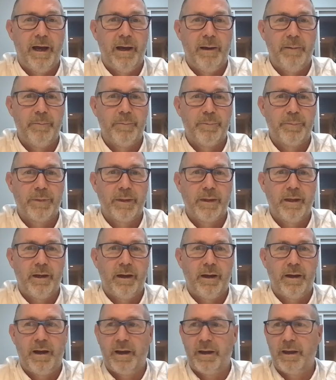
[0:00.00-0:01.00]
Um,
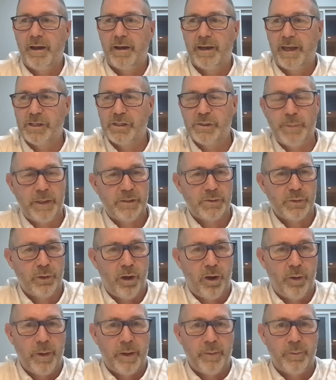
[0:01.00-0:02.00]
I, I get to
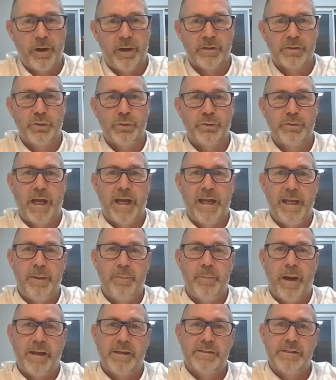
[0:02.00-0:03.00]
speak to a lot of people on a sort of
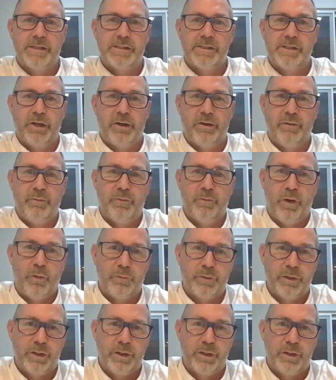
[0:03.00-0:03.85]
daily basis that are